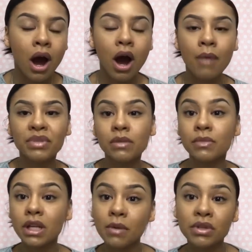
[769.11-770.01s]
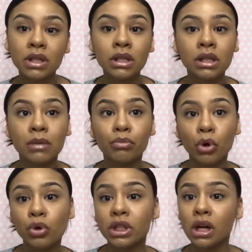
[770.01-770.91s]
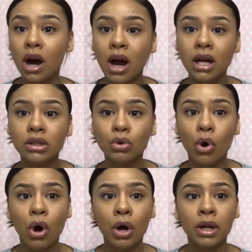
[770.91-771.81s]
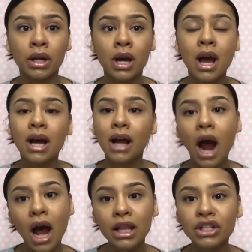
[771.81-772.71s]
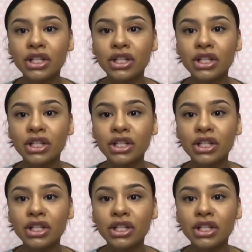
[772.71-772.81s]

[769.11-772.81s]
some tips and some pros and cons on college.